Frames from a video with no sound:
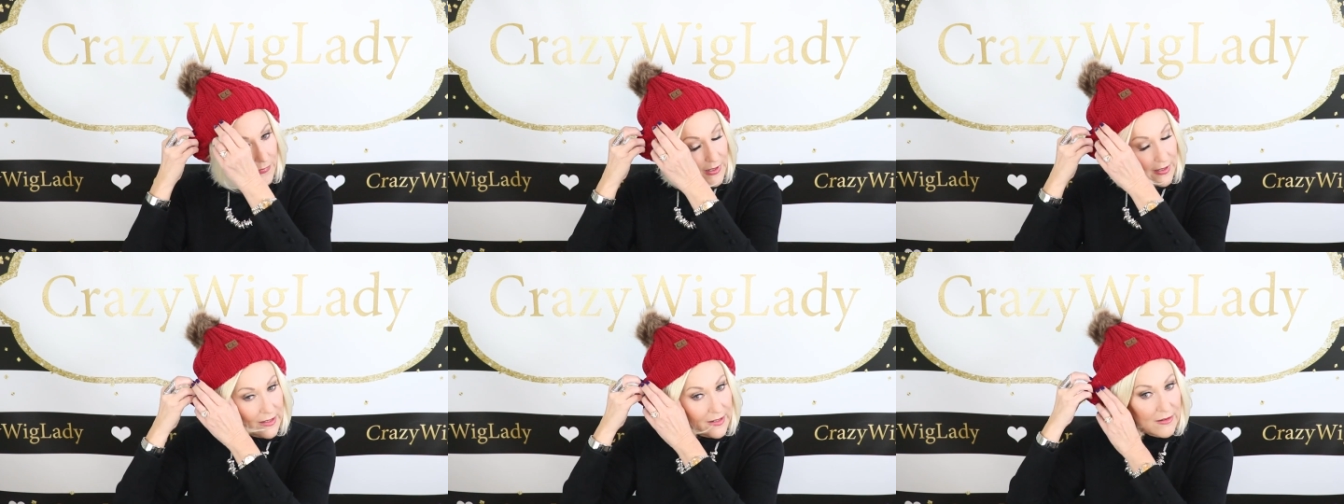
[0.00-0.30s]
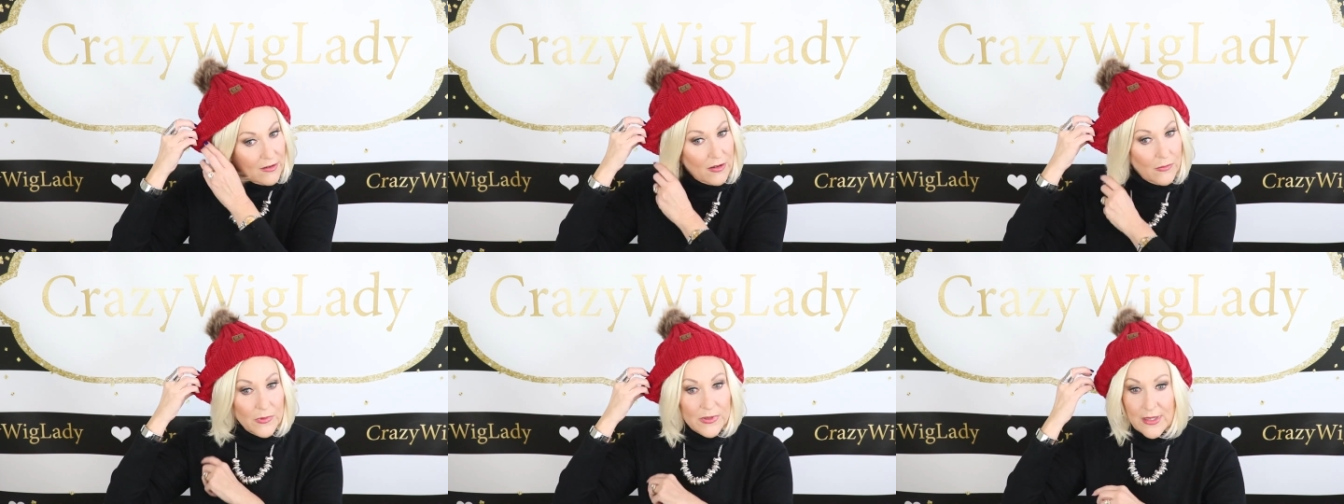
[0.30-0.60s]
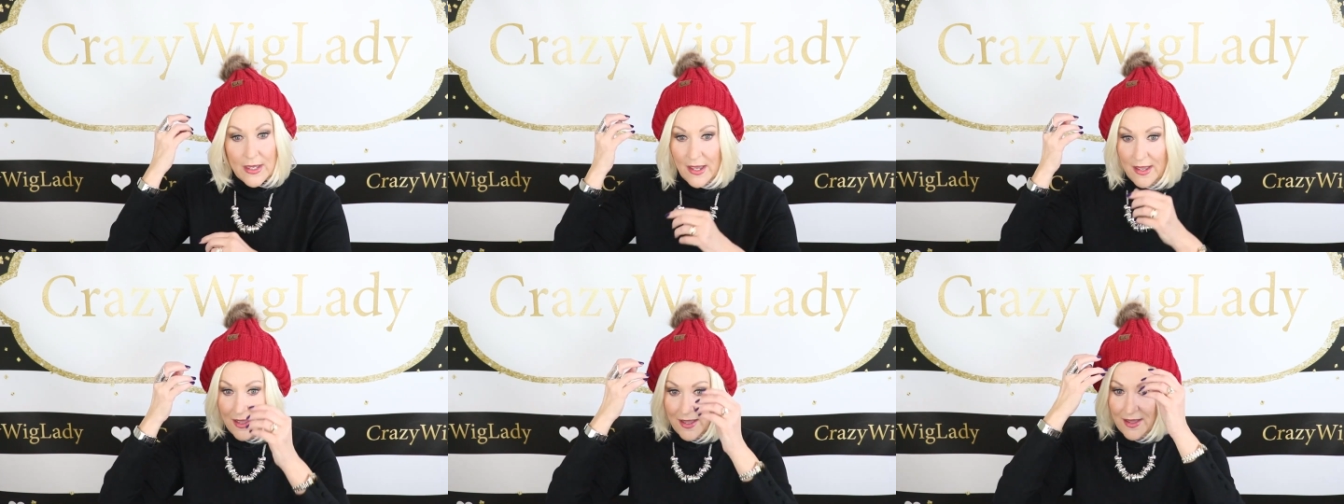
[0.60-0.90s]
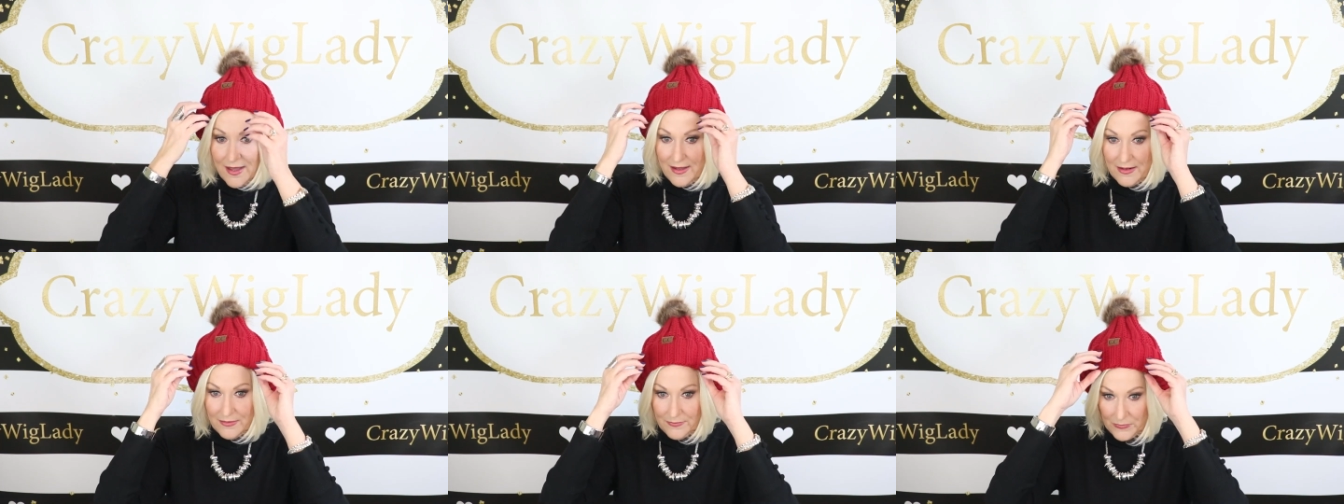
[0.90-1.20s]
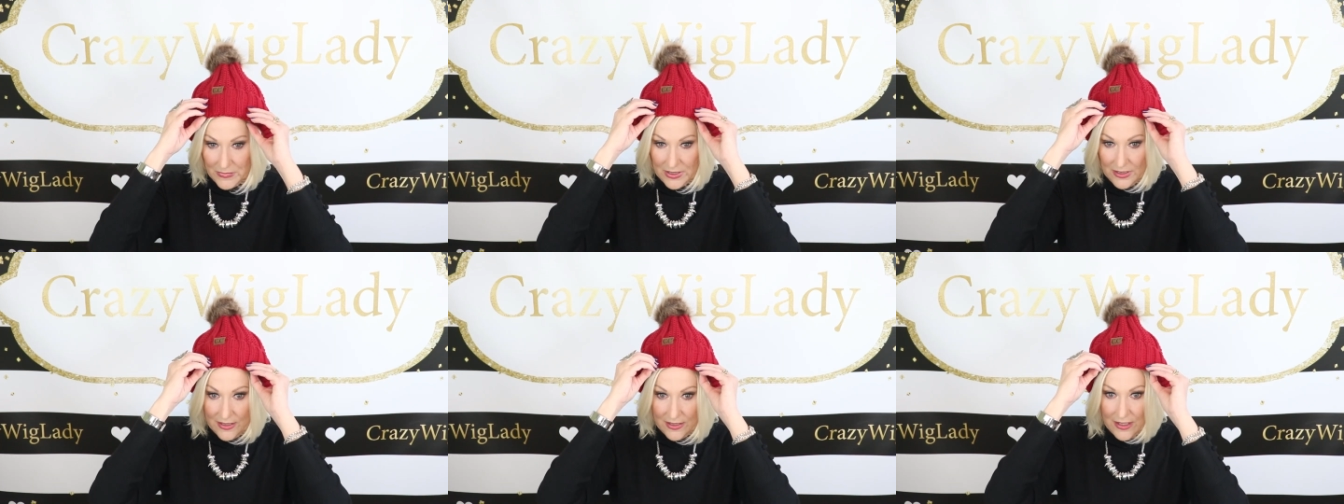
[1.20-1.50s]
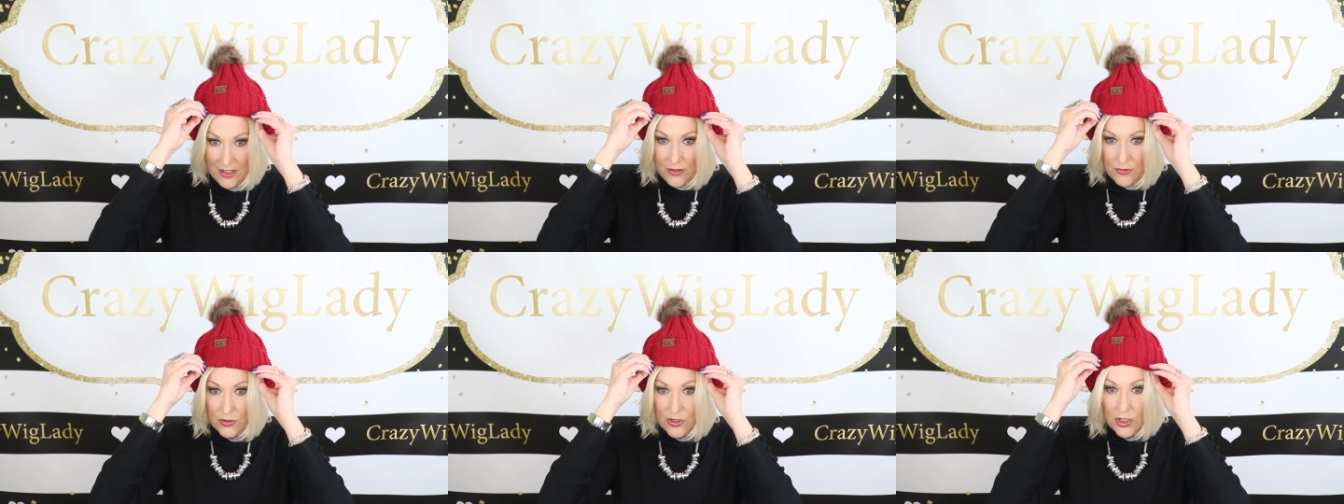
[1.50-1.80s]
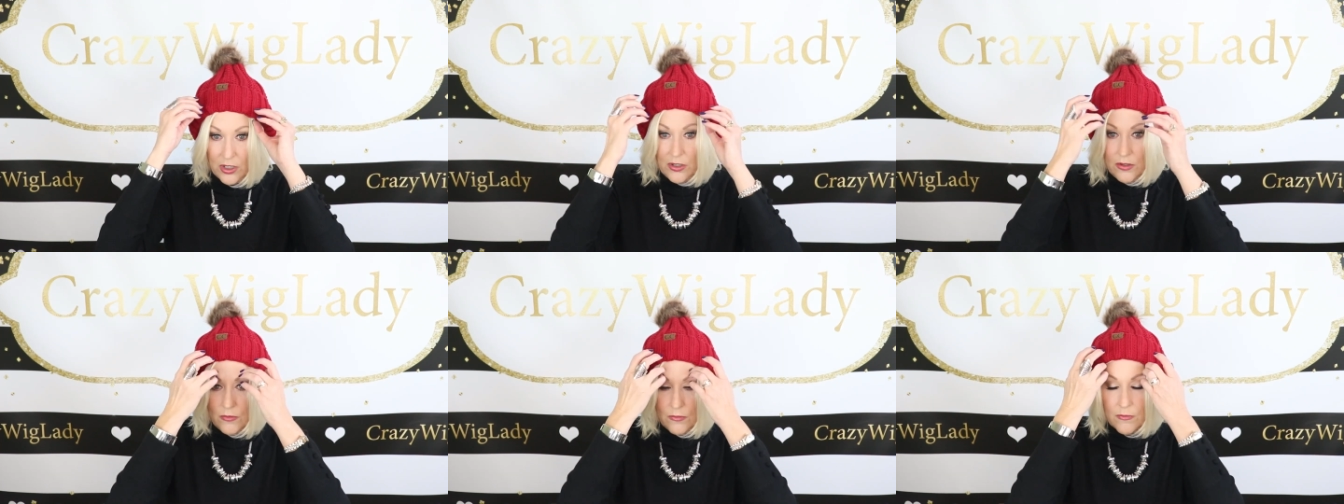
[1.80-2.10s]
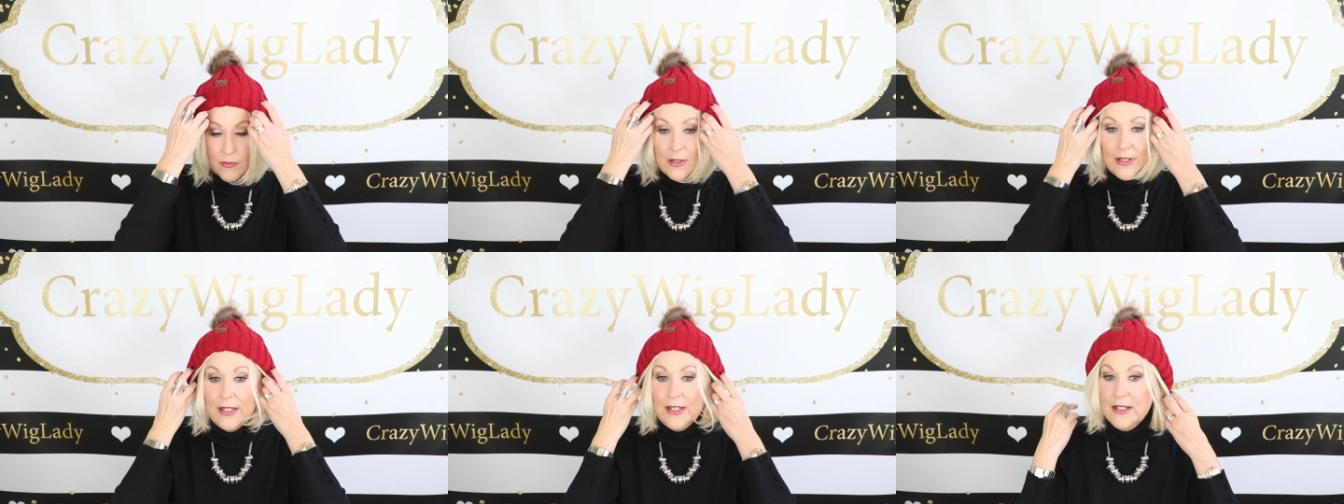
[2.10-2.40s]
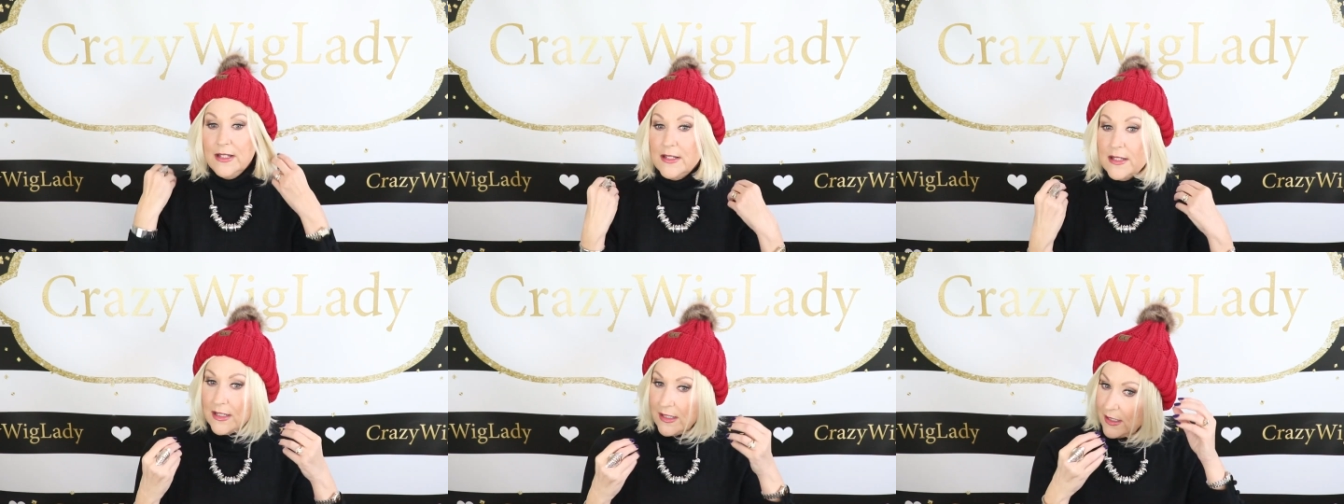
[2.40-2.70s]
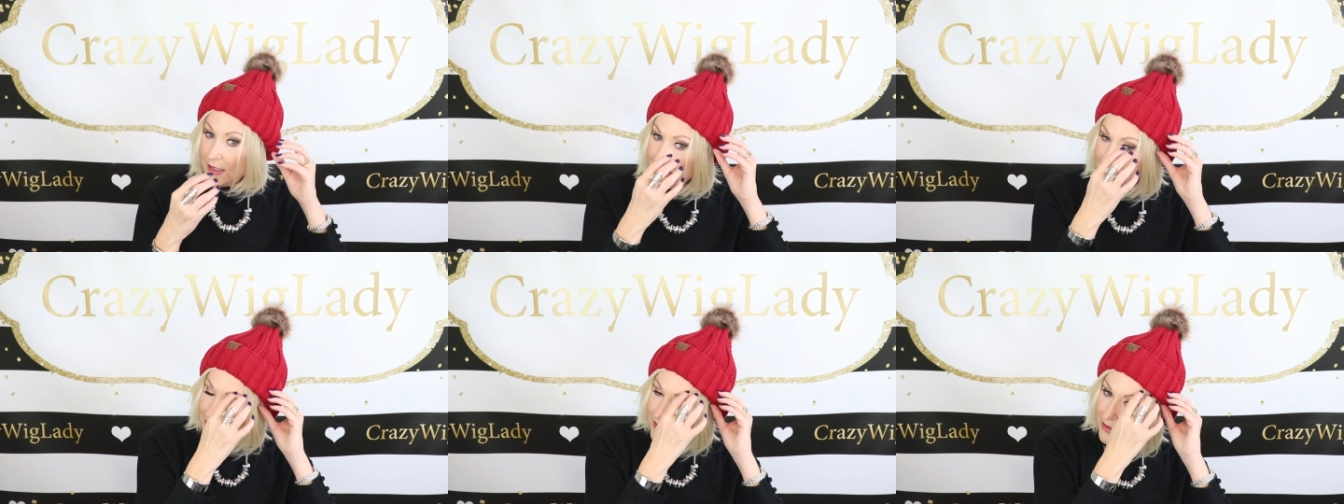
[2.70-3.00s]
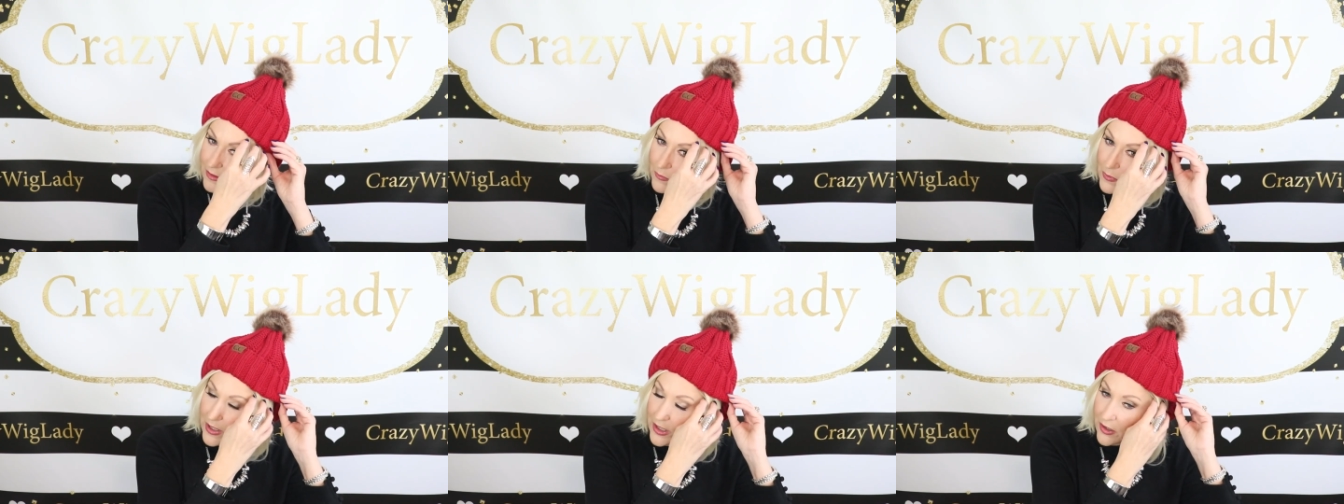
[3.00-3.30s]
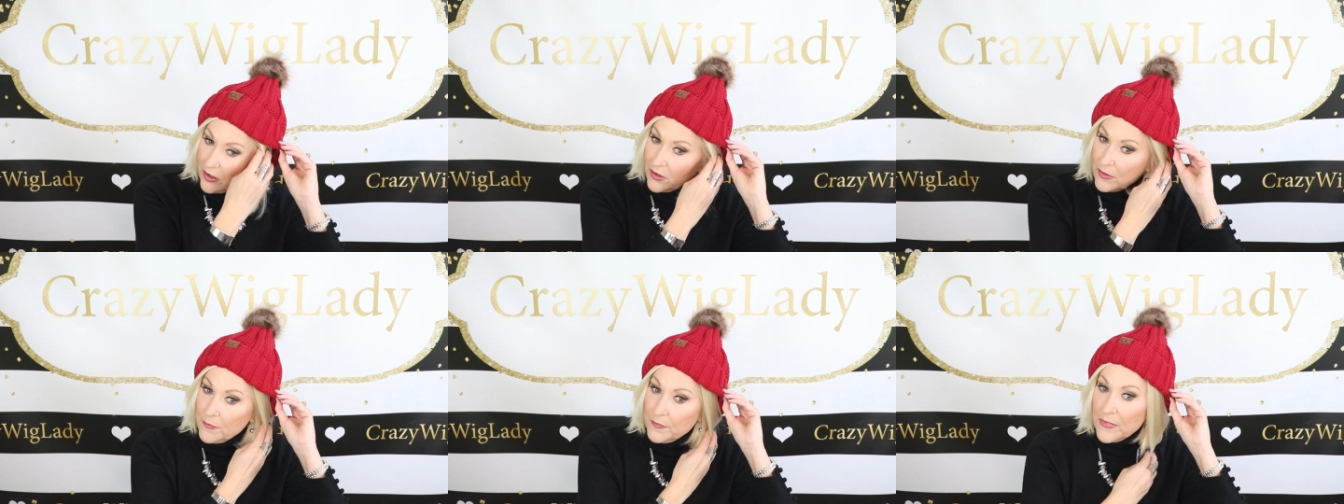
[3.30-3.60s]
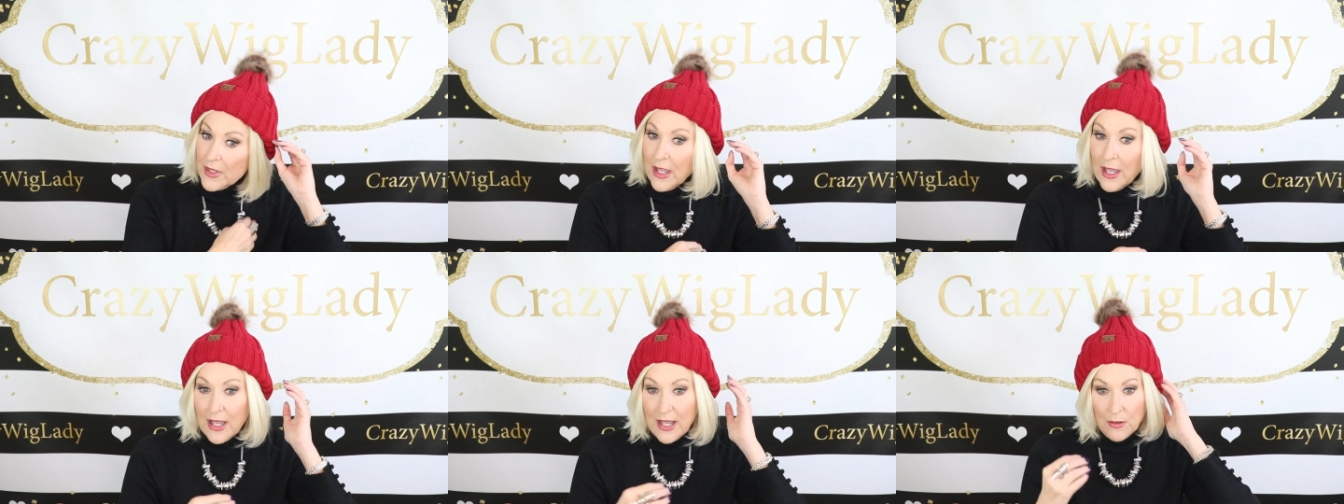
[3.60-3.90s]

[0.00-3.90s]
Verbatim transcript: Put it on with a hat. Be so cute. Easy, easy to wear.